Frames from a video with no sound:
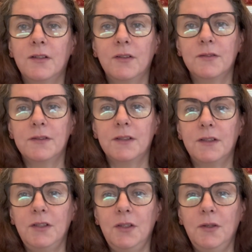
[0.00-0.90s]
got
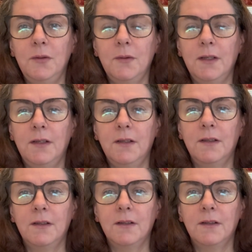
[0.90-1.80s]
new
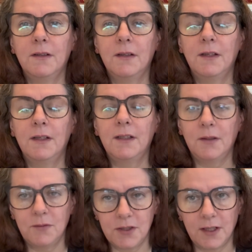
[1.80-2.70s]

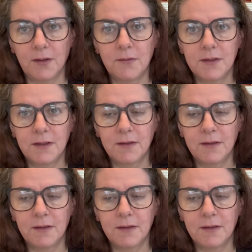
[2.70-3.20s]
kiln shelves,